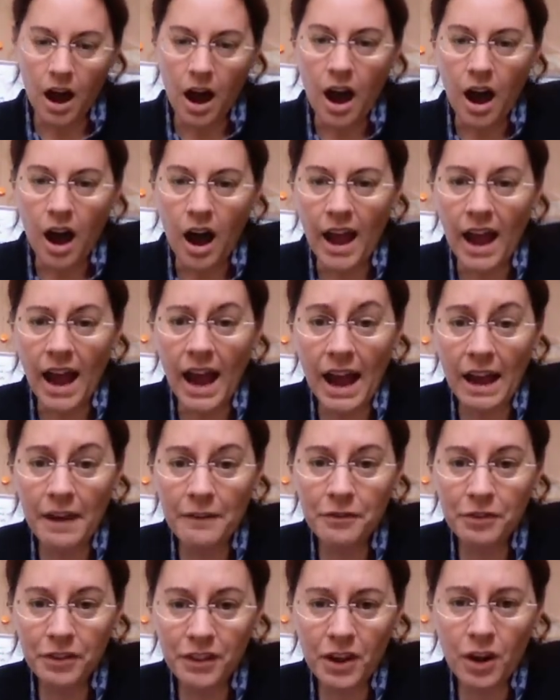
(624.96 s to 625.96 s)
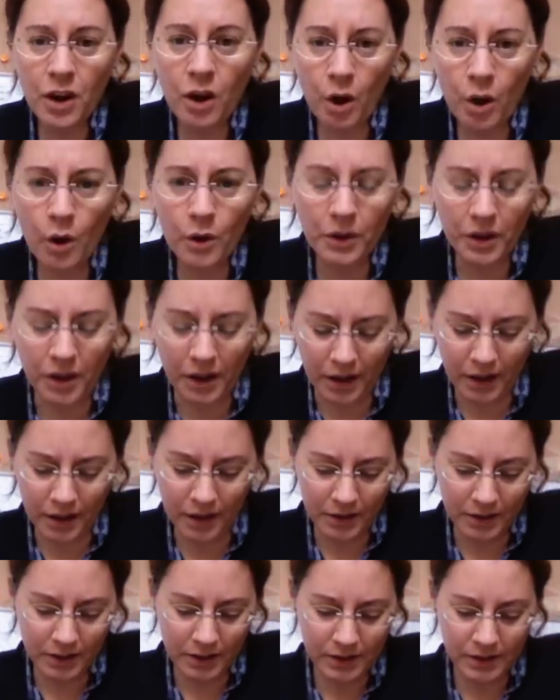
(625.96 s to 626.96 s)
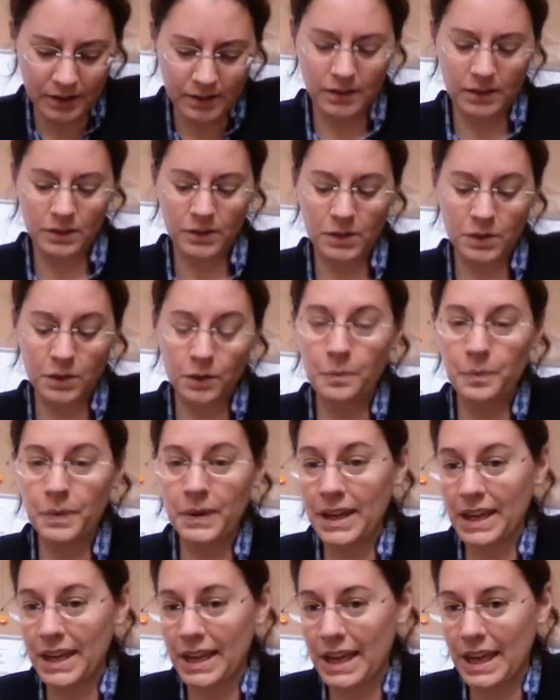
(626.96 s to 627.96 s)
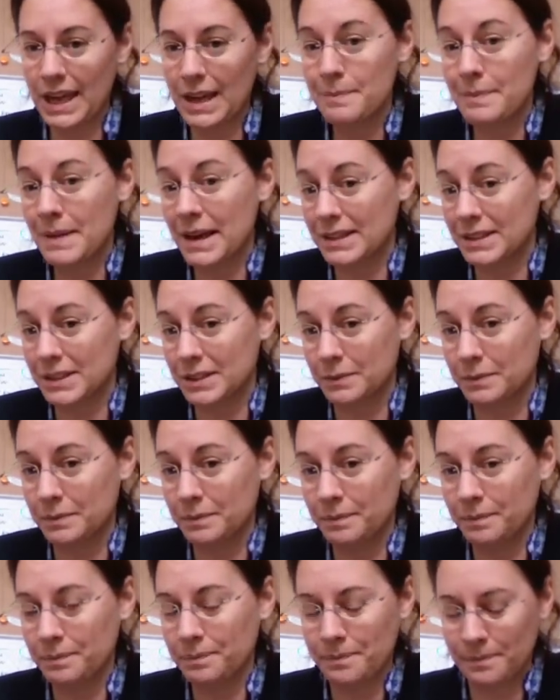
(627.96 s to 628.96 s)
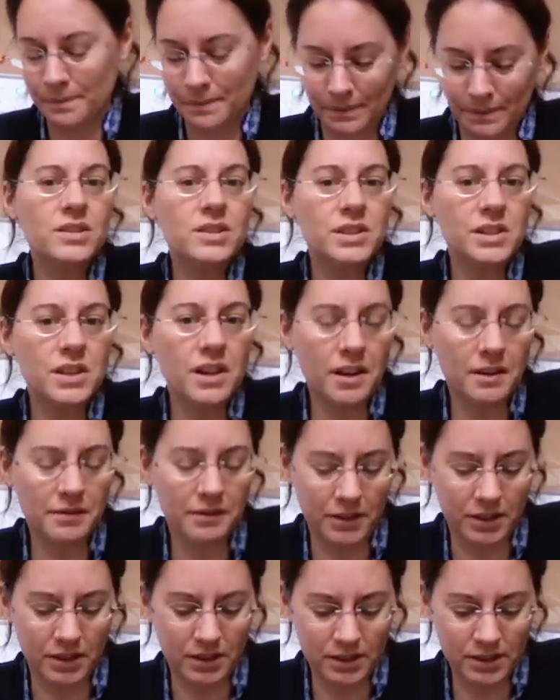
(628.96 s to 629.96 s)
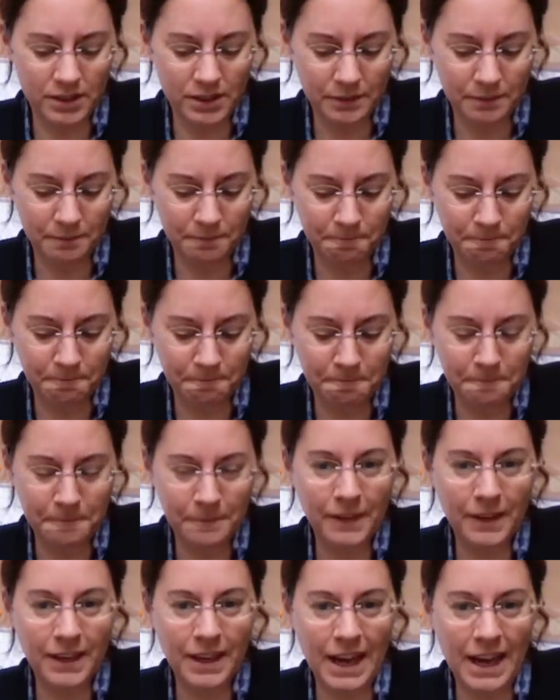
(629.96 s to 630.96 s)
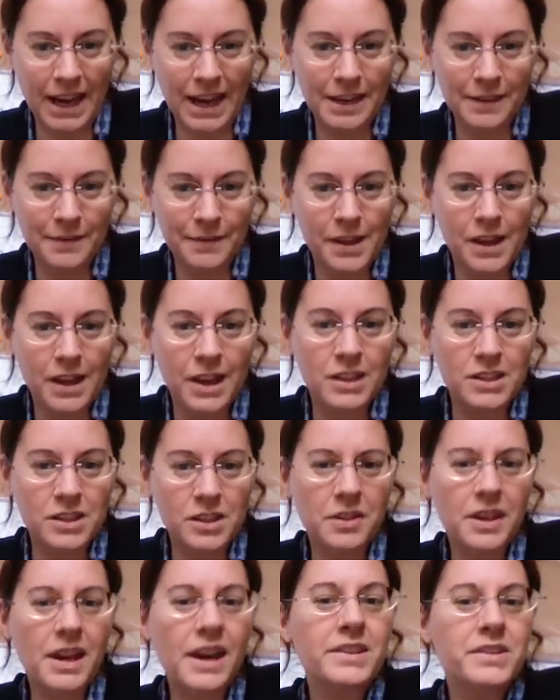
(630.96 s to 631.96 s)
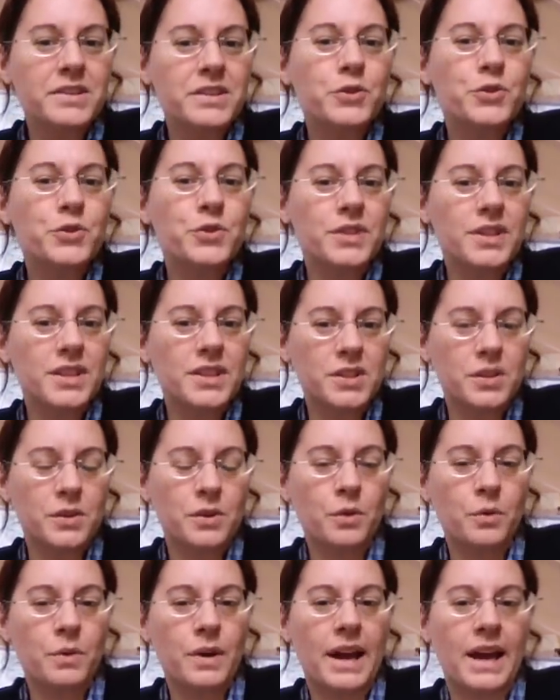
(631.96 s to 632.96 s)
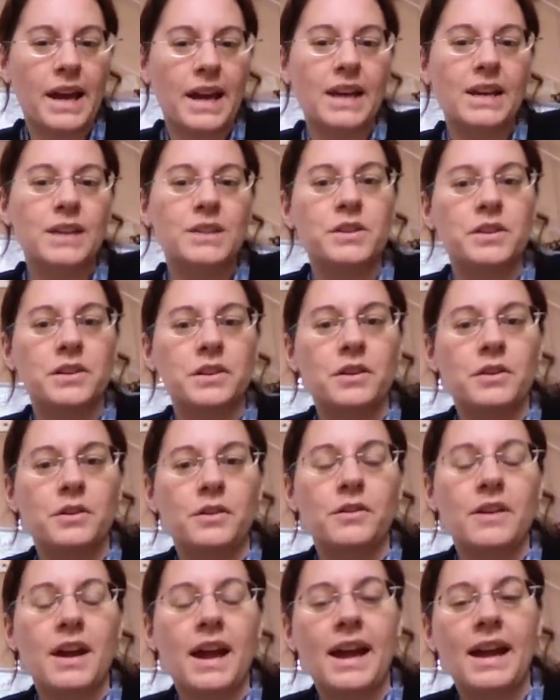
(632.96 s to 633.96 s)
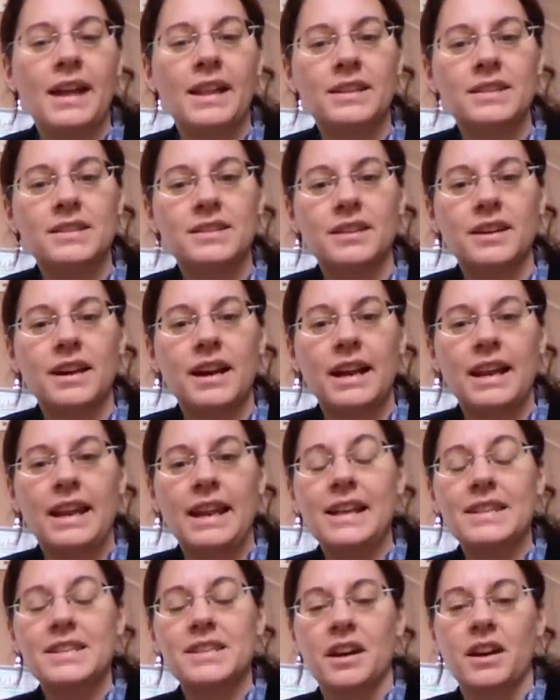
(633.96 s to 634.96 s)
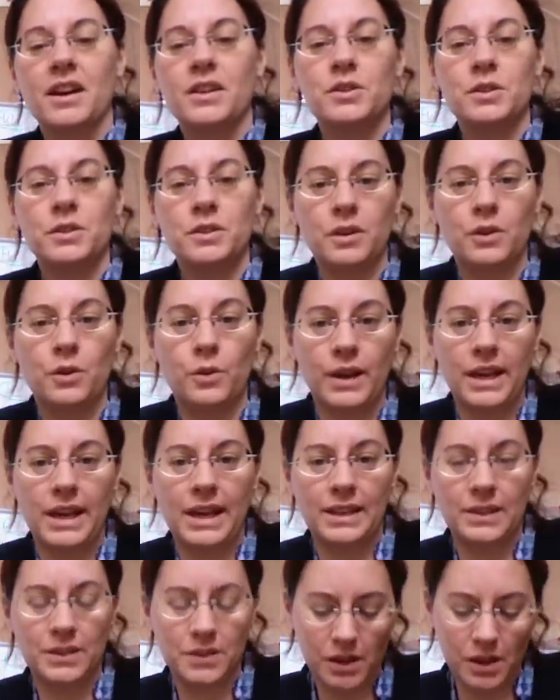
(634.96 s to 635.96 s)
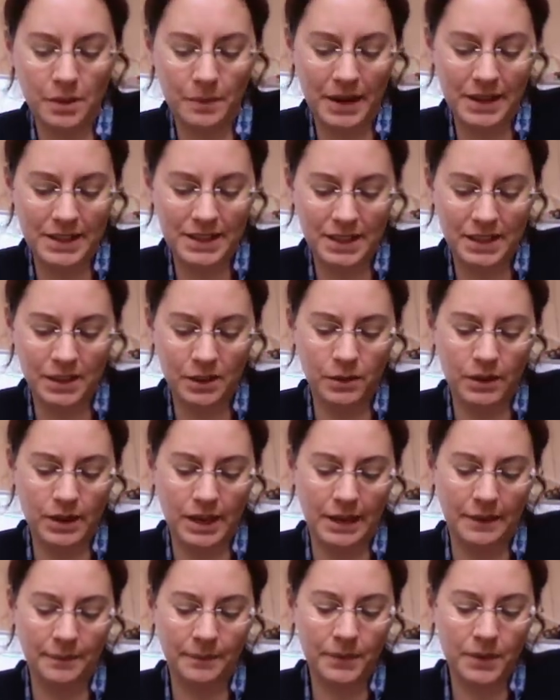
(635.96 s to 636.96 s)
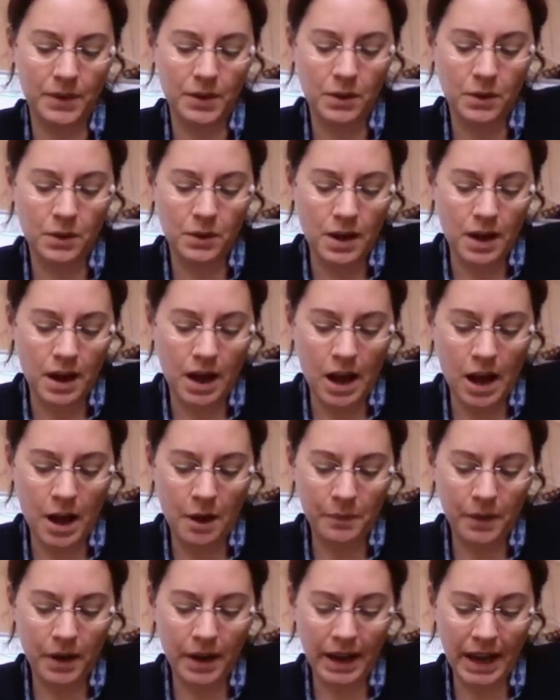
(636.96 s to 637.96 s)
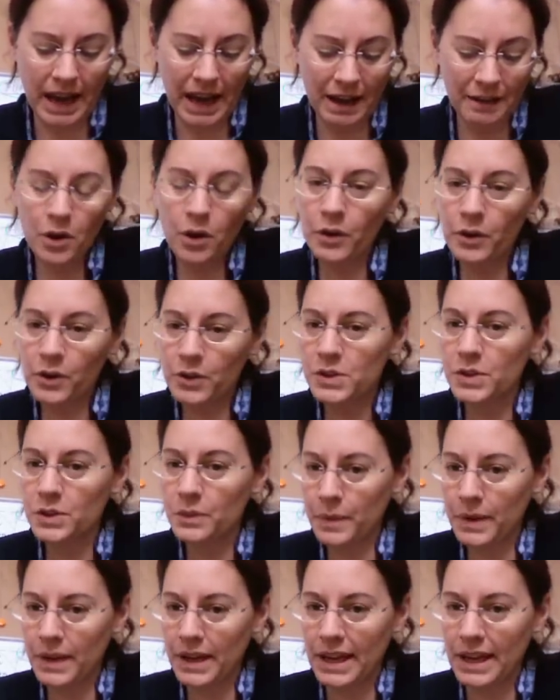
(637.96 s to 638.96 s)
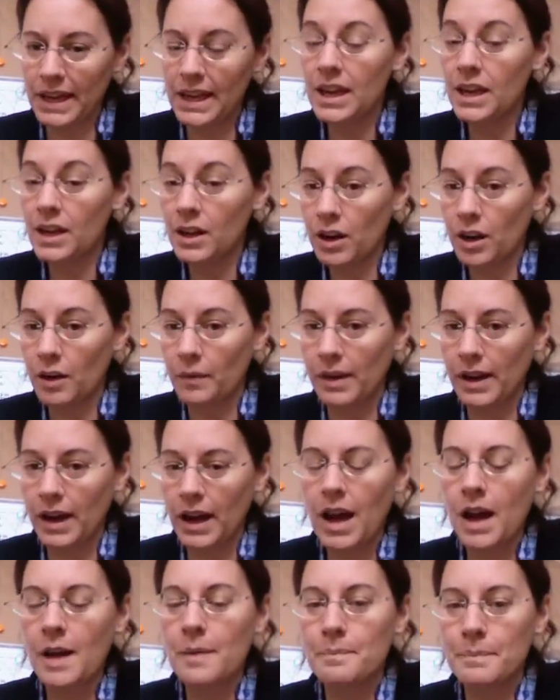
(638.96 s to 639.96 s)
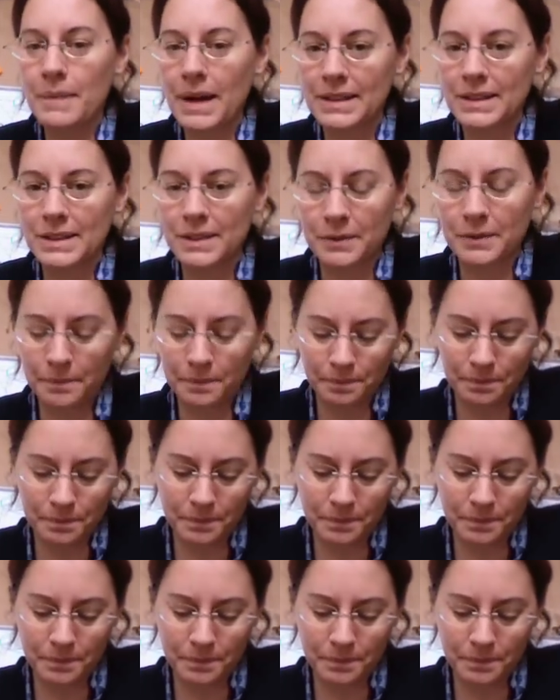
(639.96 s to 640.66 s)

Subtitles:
I have the honour to be, madam, servant. Okay? So that's the traditional way to end a letter to the Queen, to Her Majesty the Queen. I have honour to be, comma, madam,